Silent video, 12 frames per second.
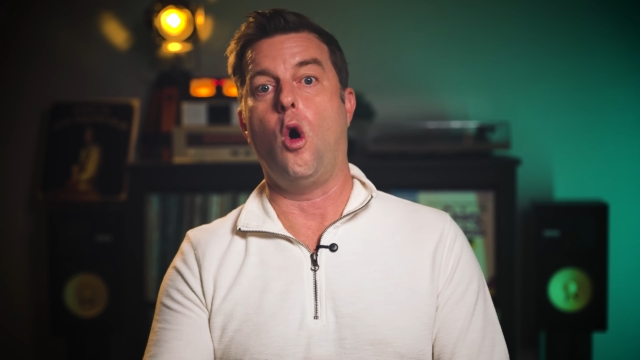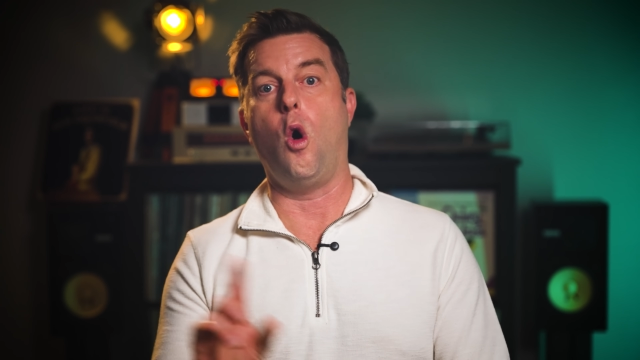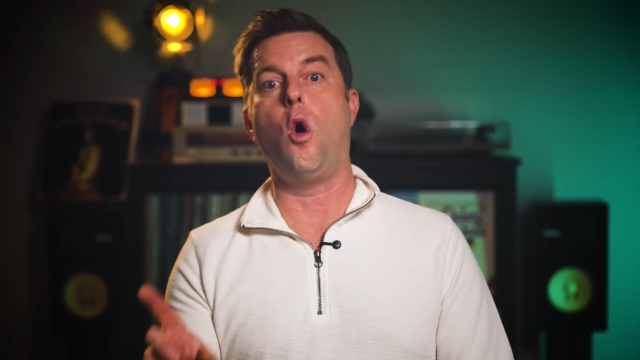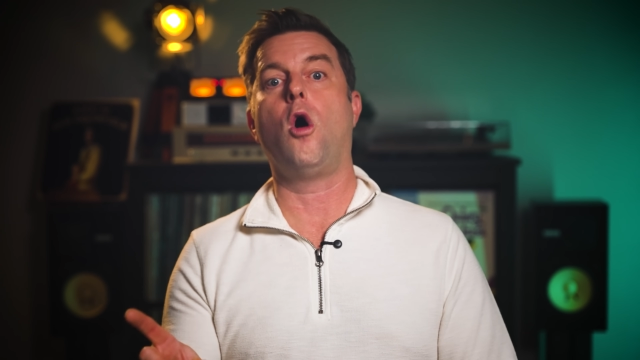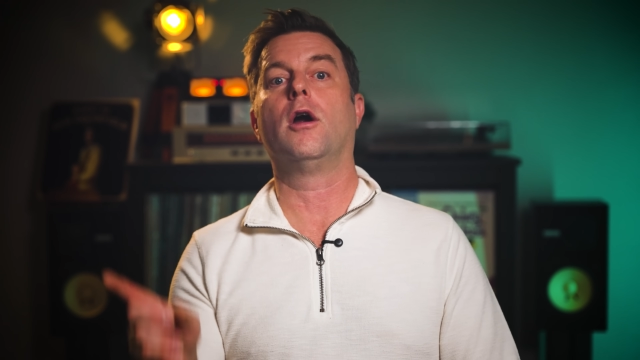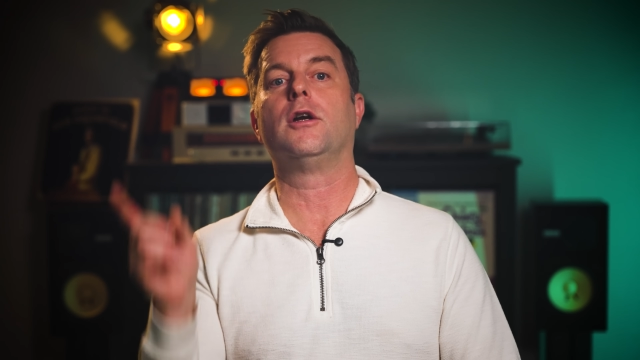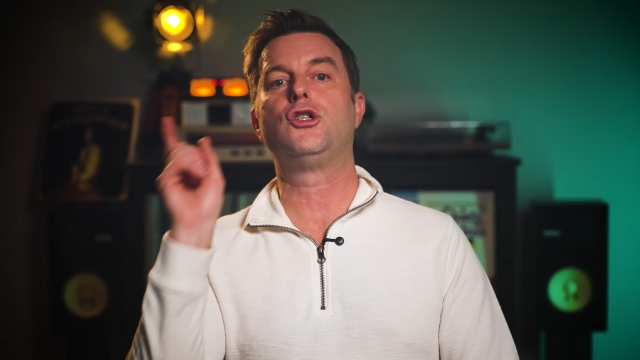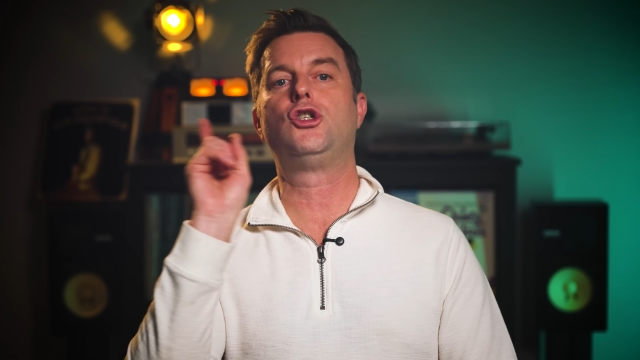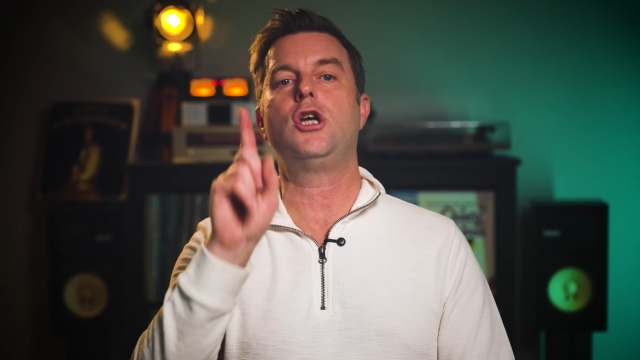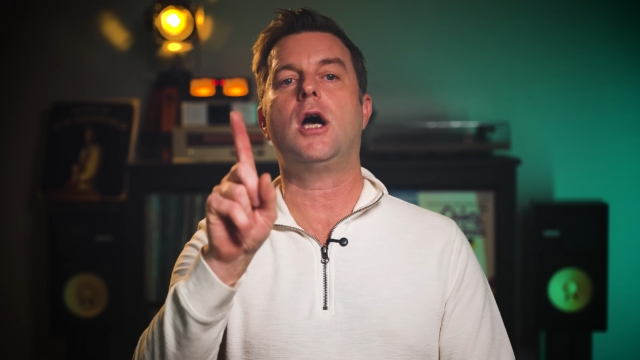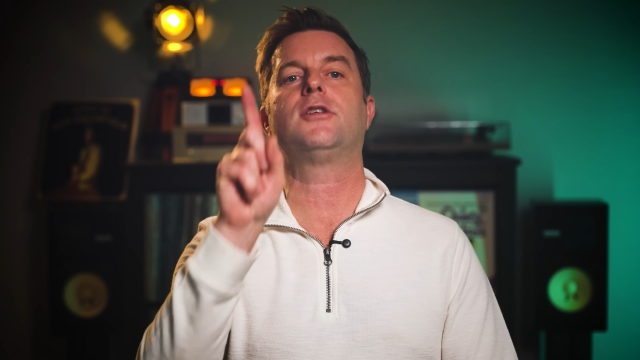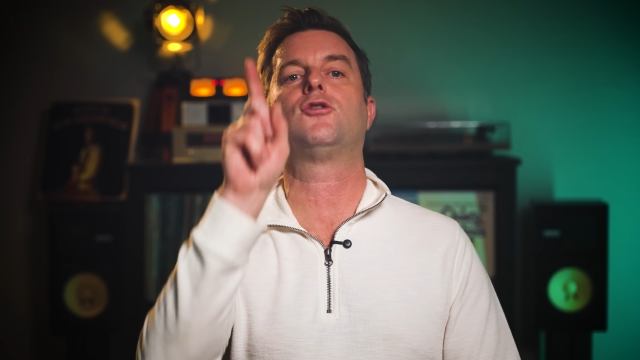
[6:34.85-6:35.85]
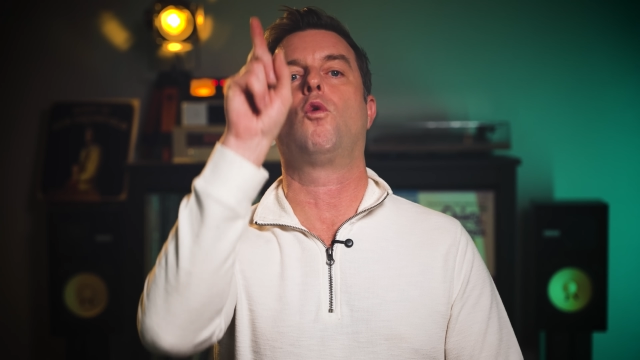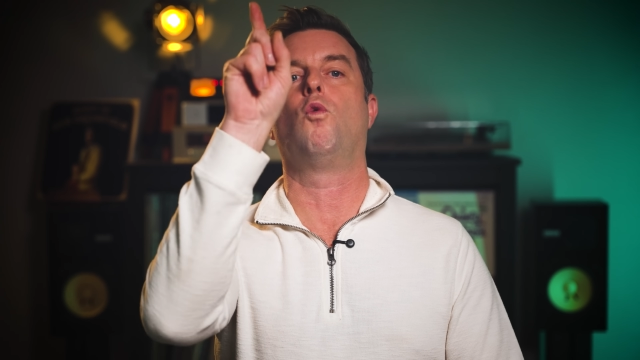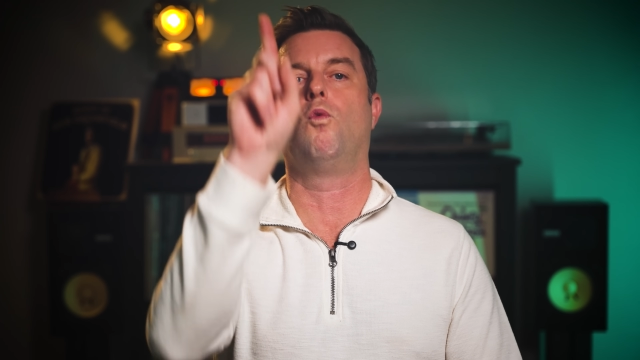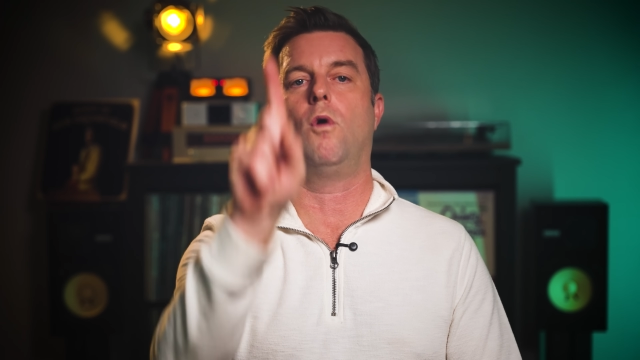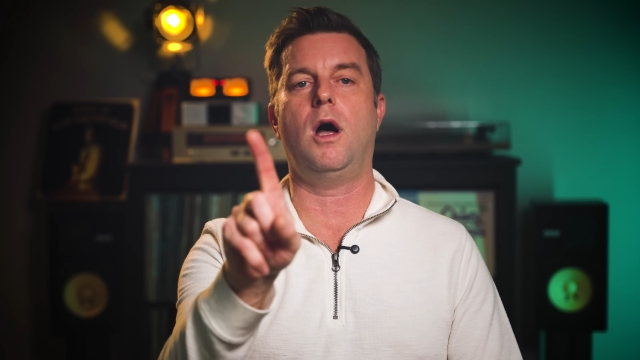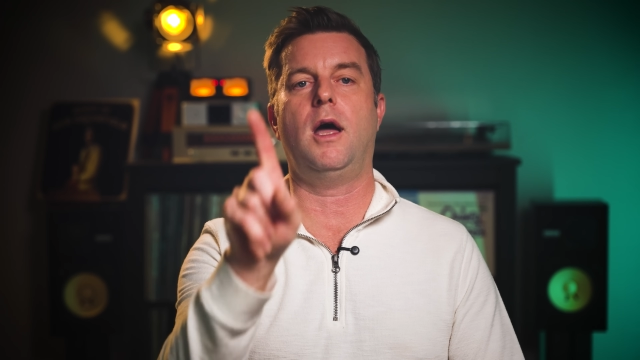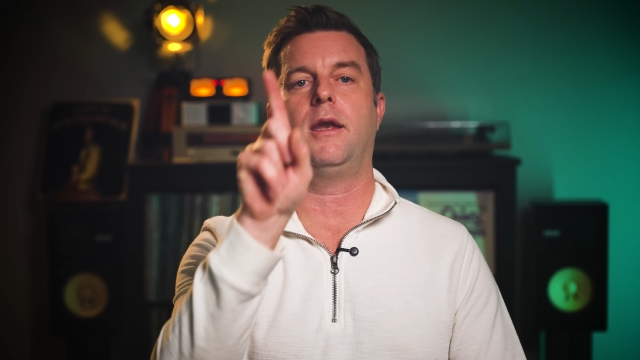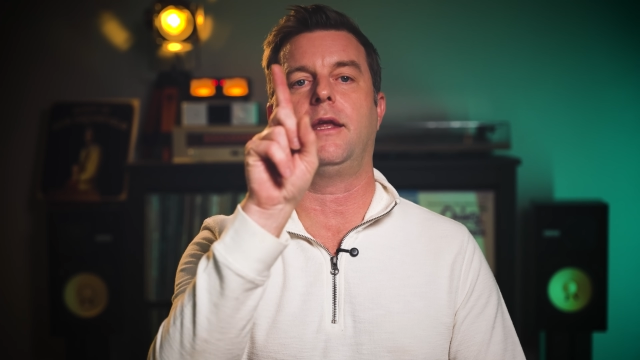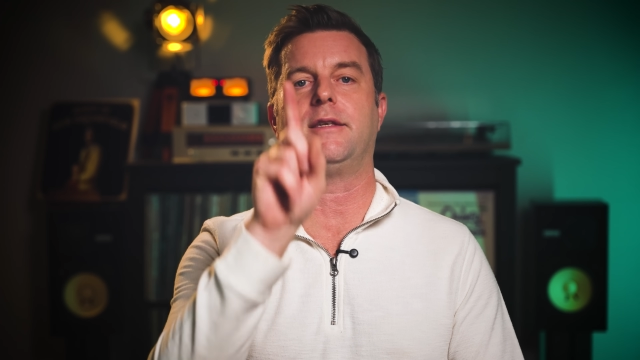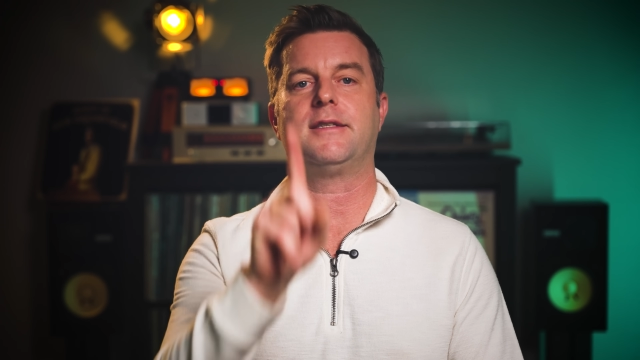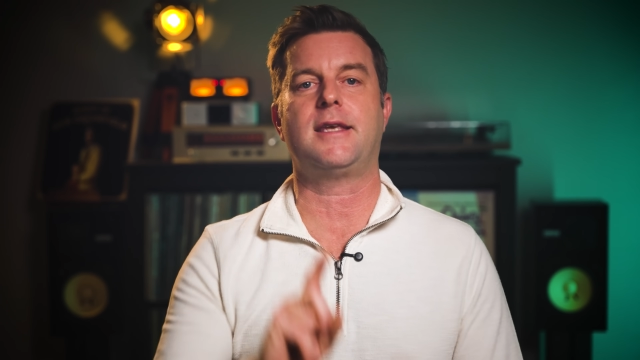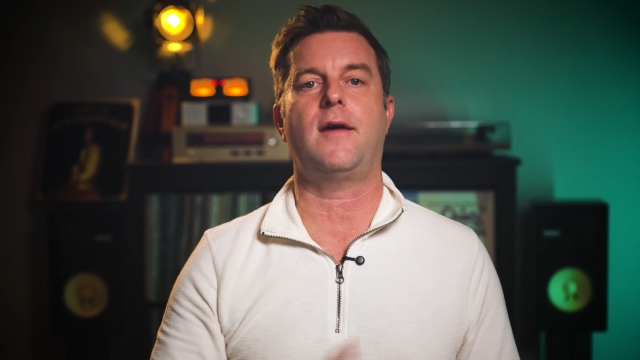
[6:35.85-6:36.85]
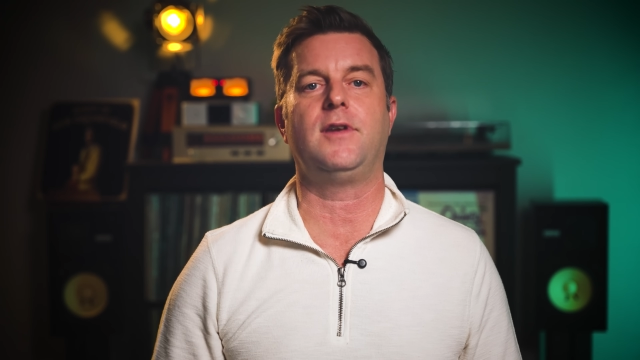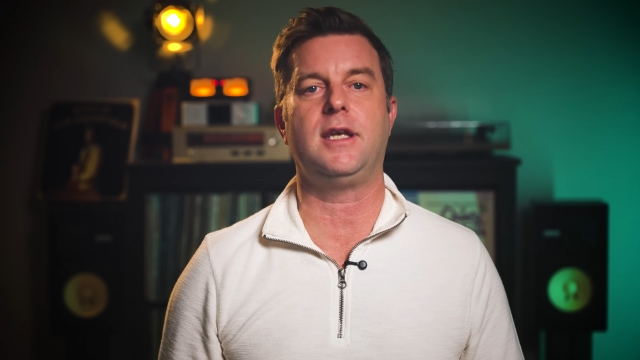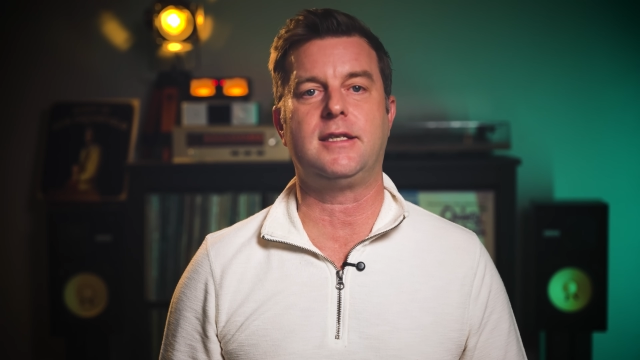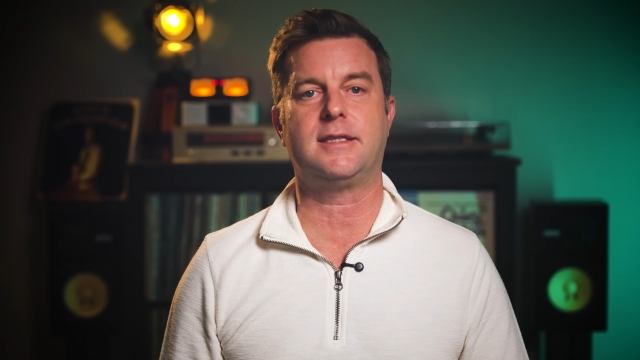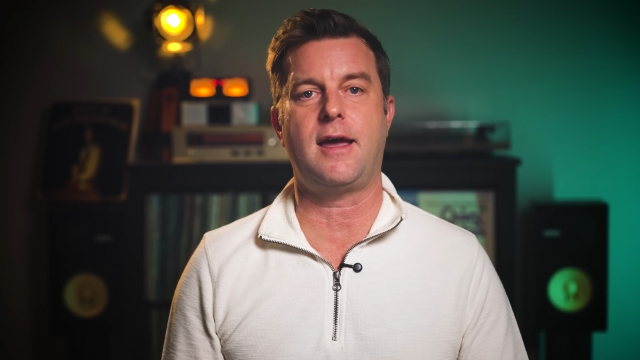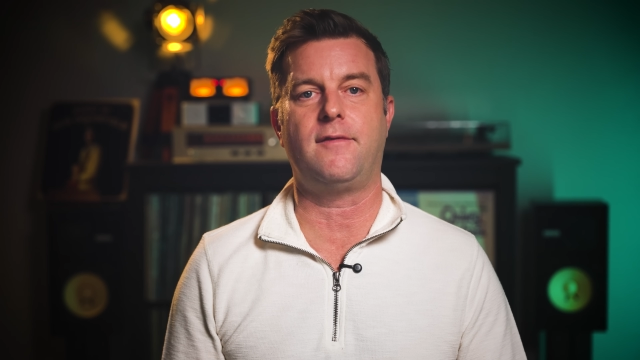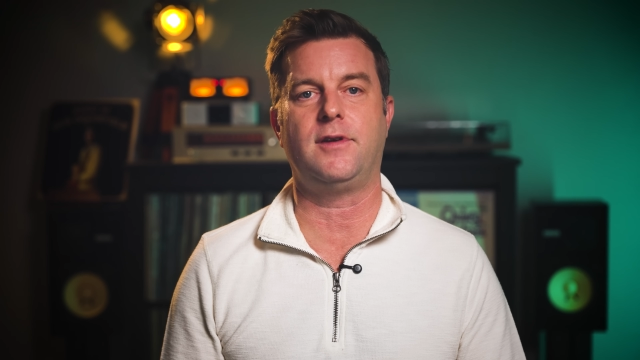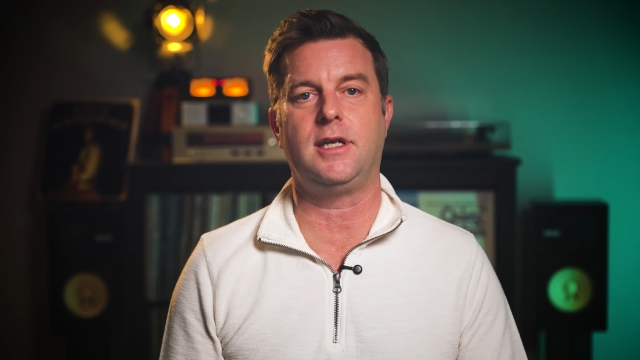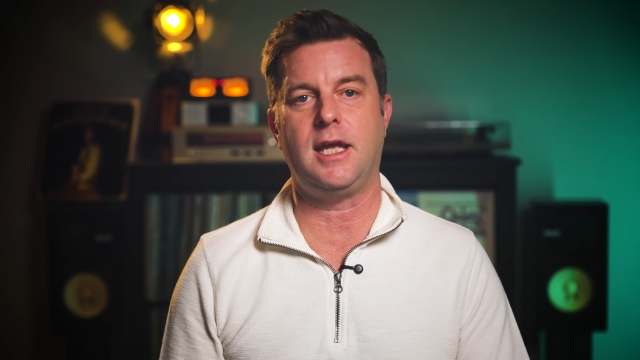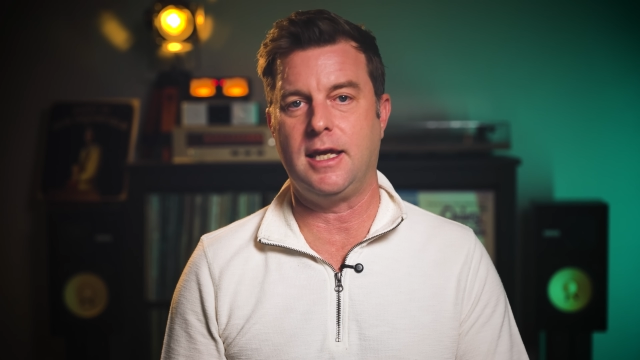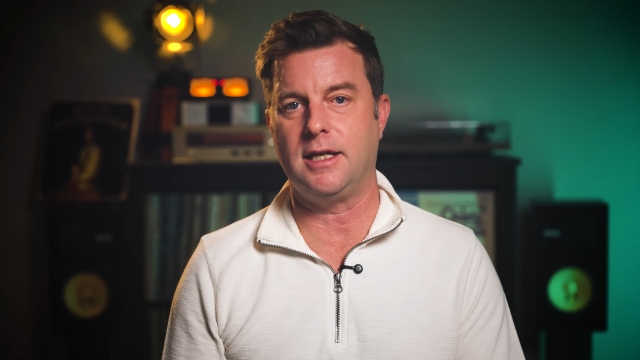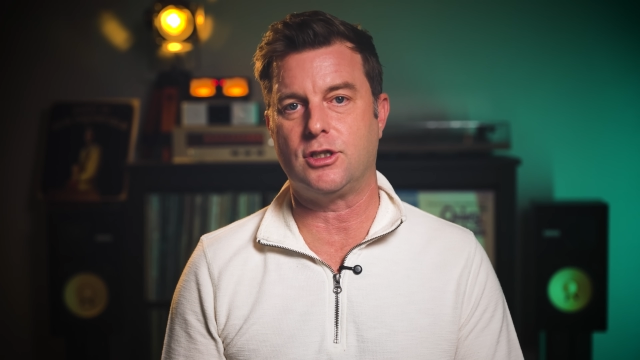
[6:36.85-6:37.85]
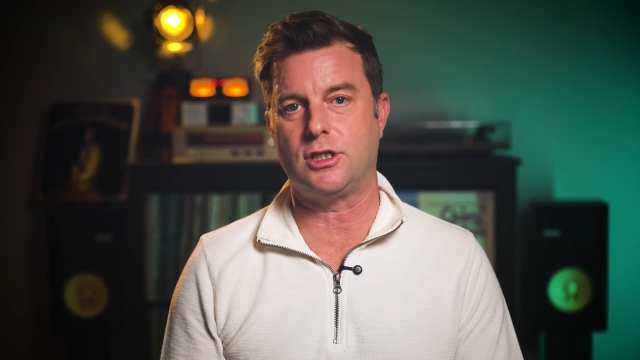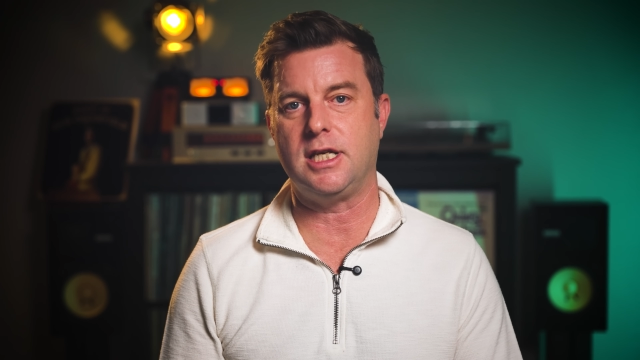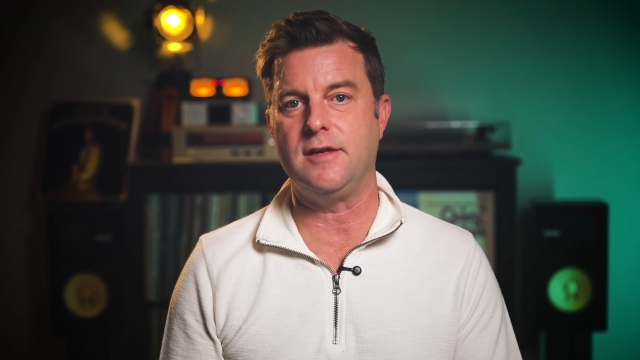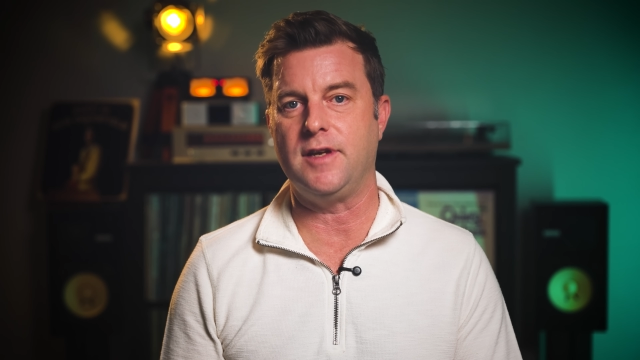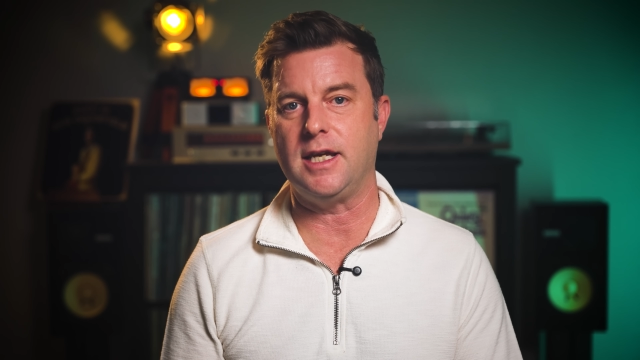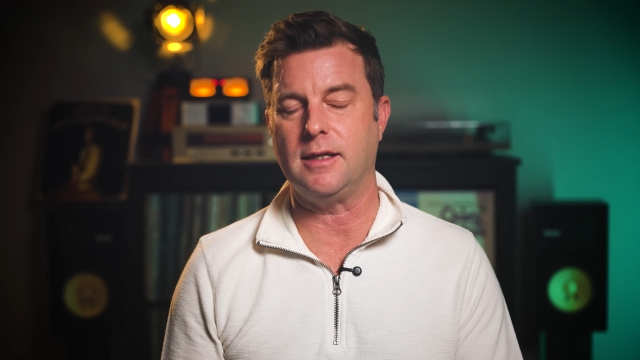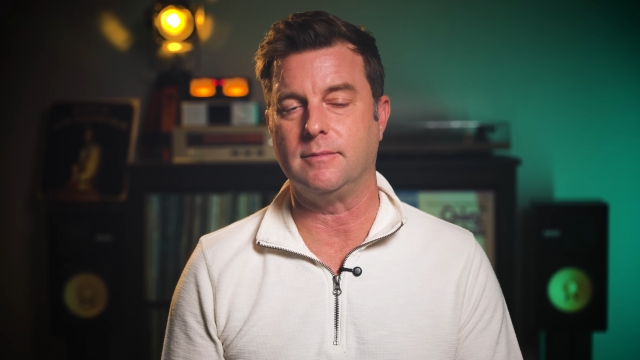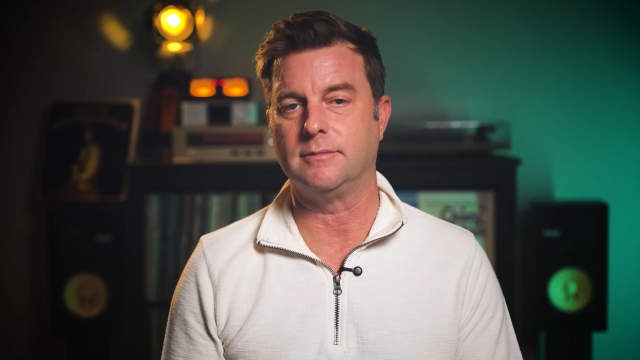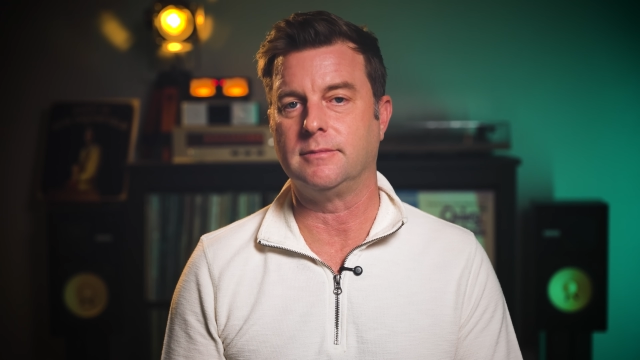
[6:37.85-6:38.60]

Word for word: or just one 77 inch TV.